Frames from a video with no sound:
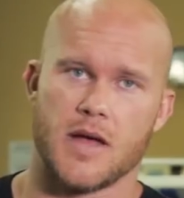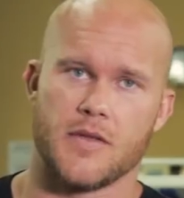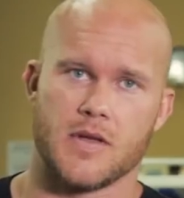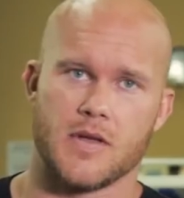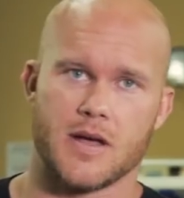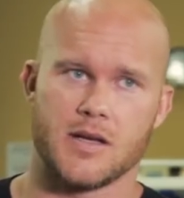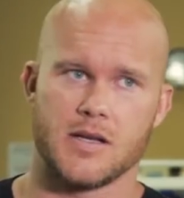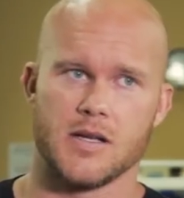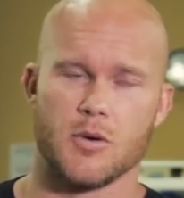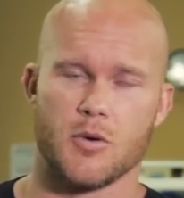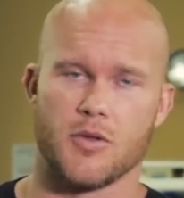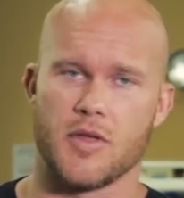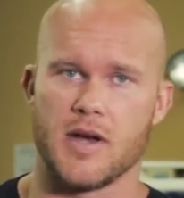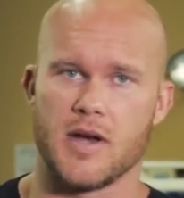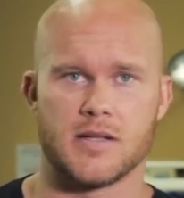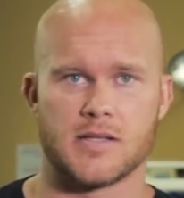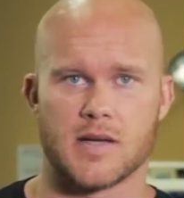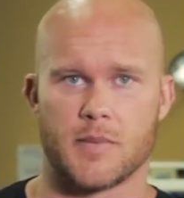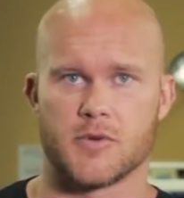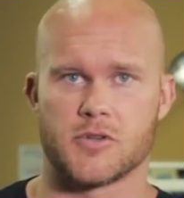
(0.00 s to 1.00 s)
The idea with any
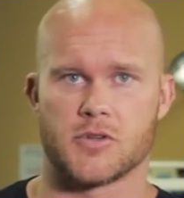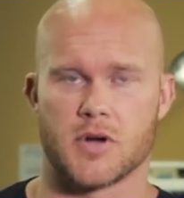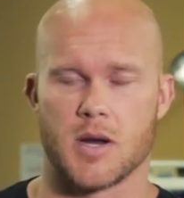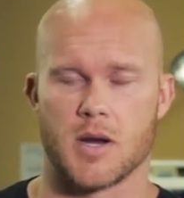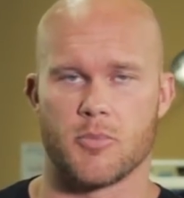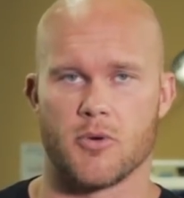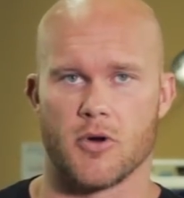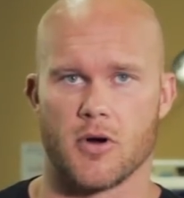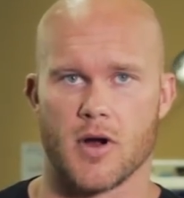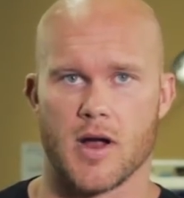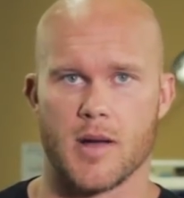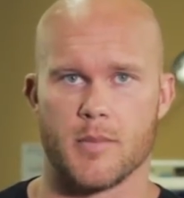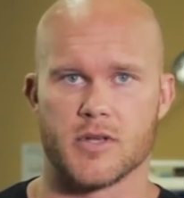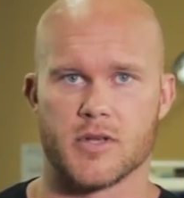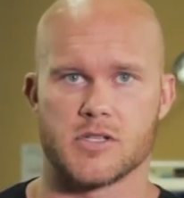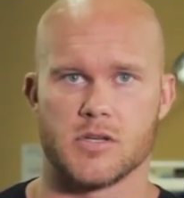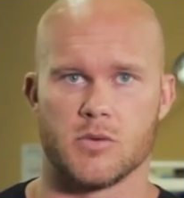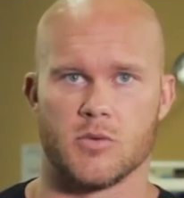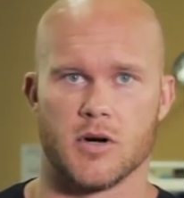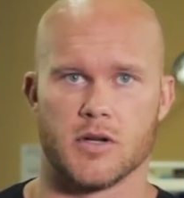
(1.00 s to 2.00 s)
type of training program
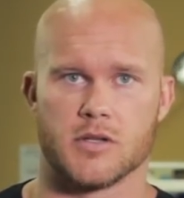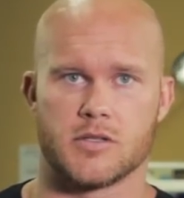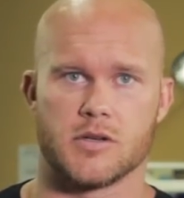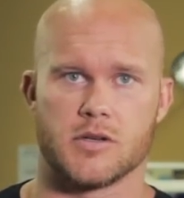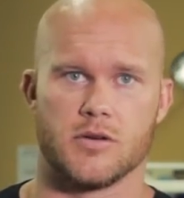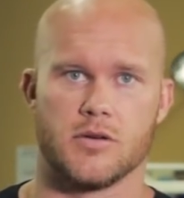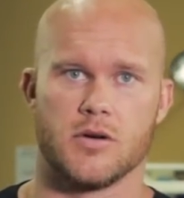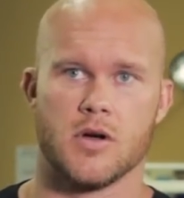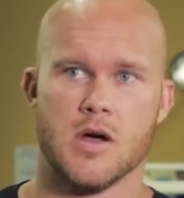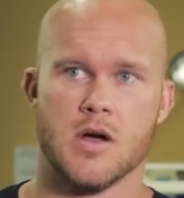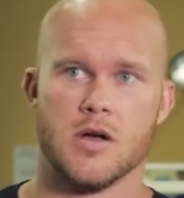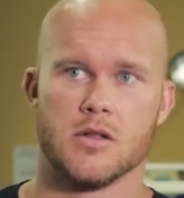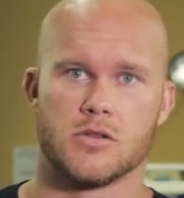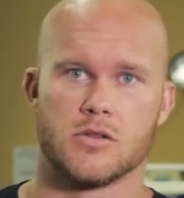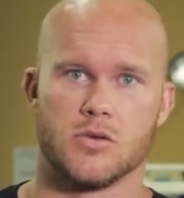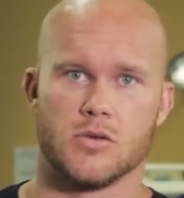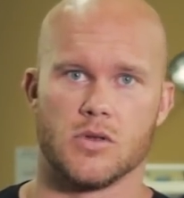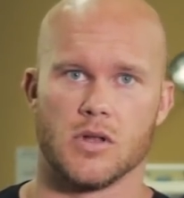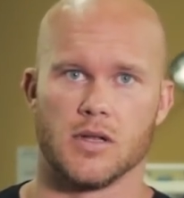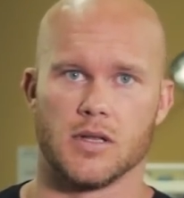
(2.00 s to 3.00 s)
is you want to
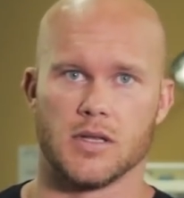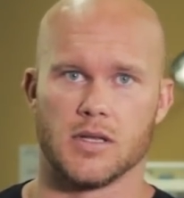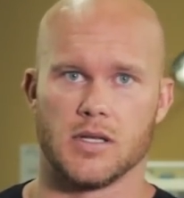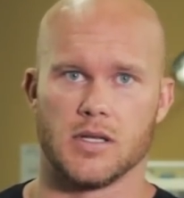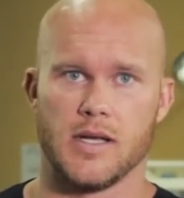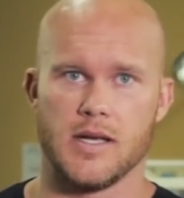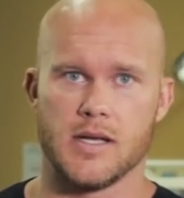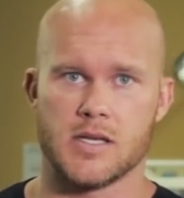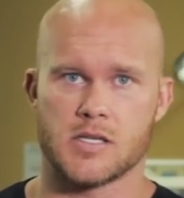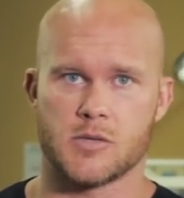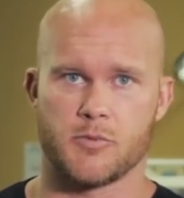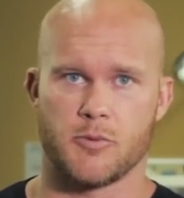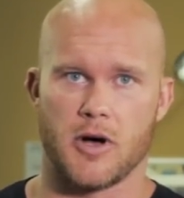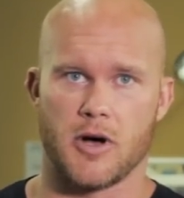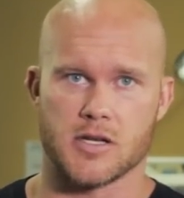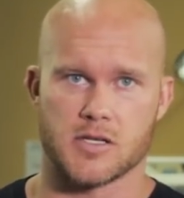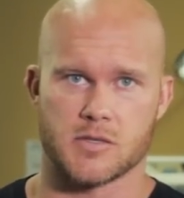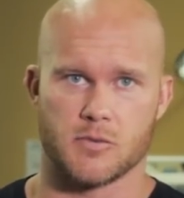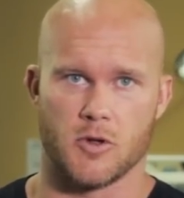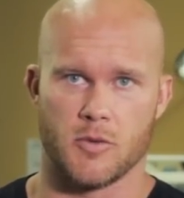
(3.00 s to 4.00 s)
do the least
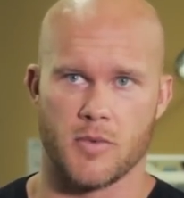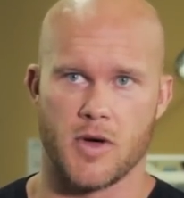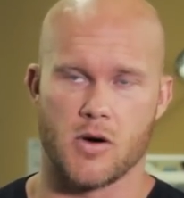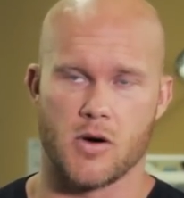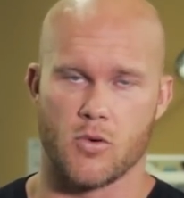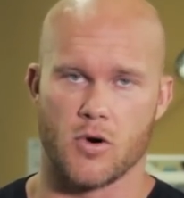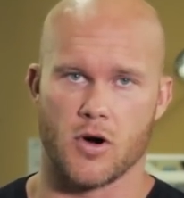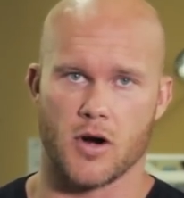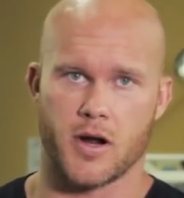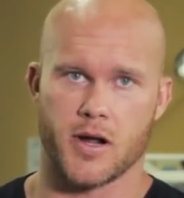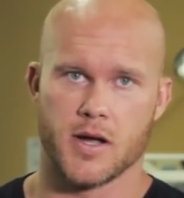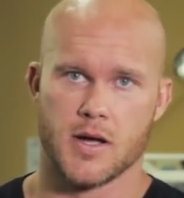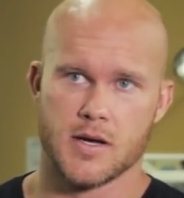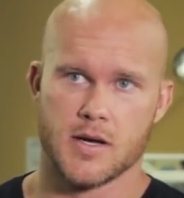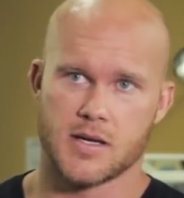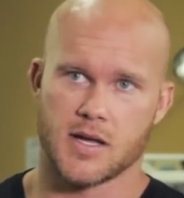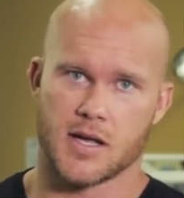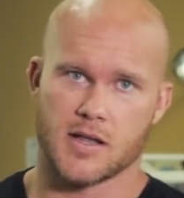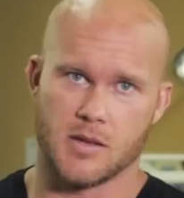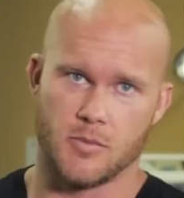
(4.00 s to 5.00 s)
possible amount of work
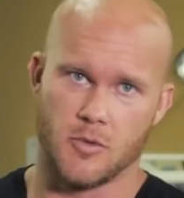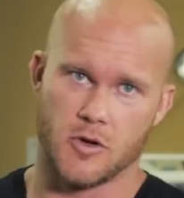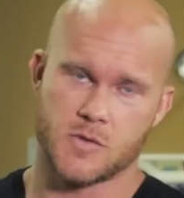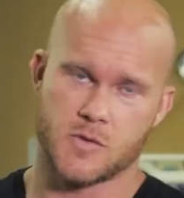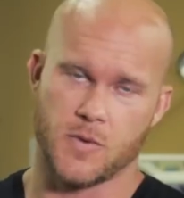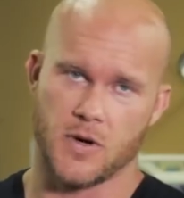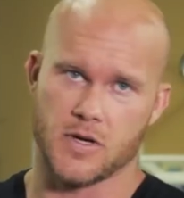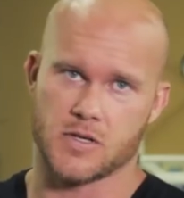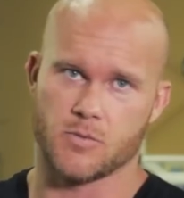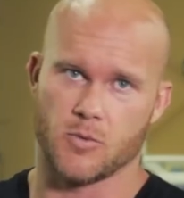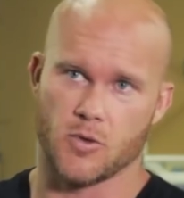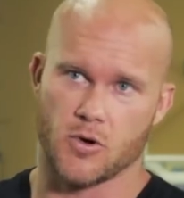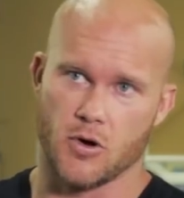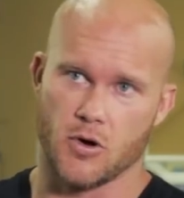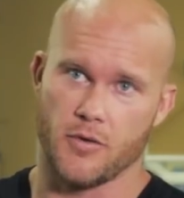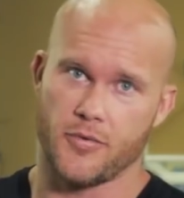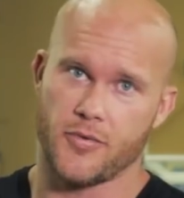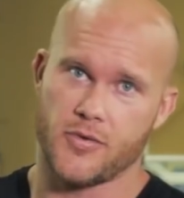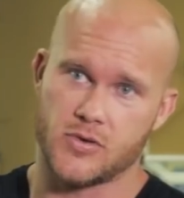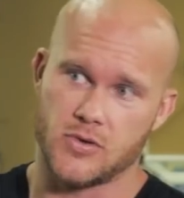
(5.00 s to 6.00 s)
to get the most possible
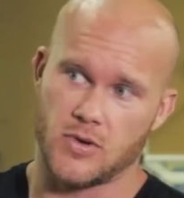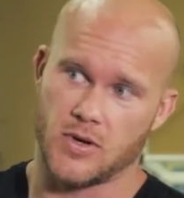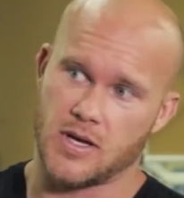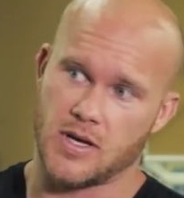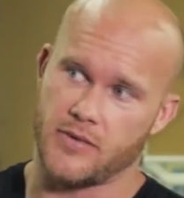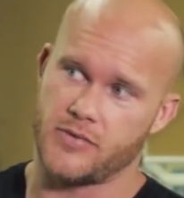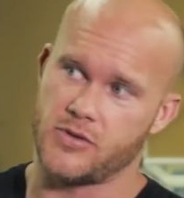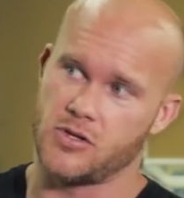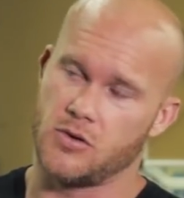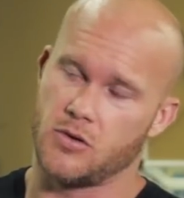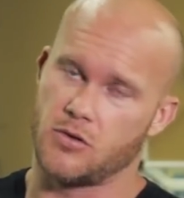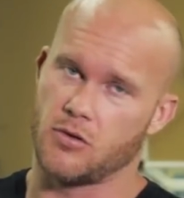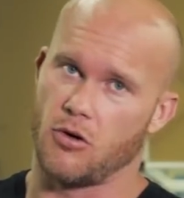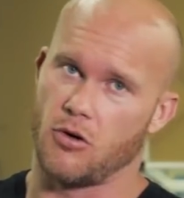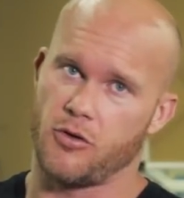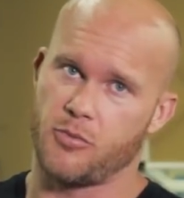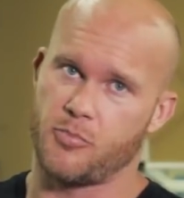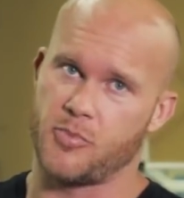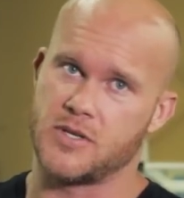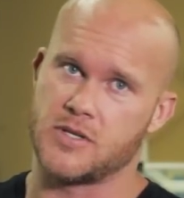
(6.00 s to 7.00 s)
growth, so it gives you
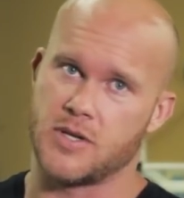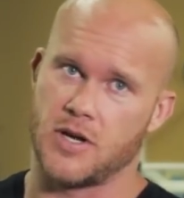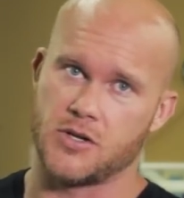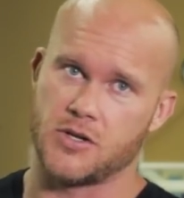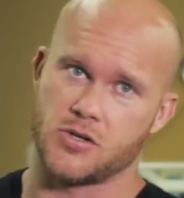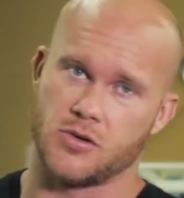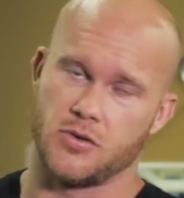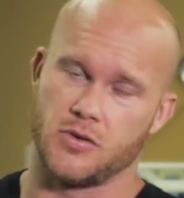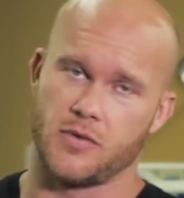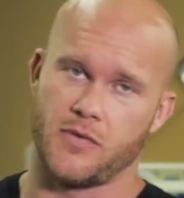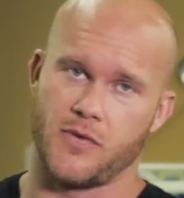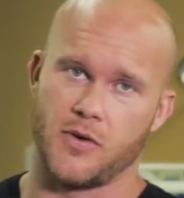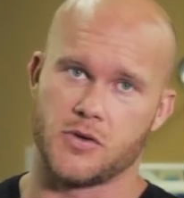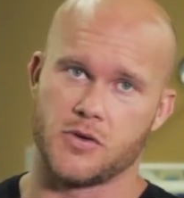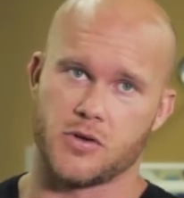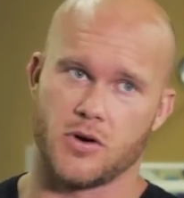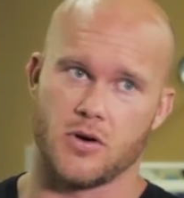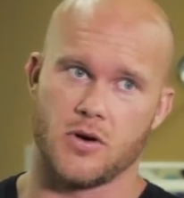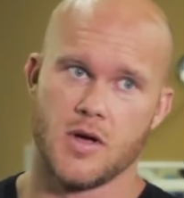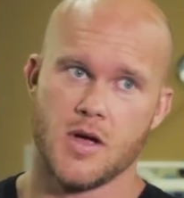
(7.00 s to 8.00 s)
growth potential in the
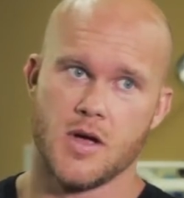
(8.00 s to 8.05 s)
future.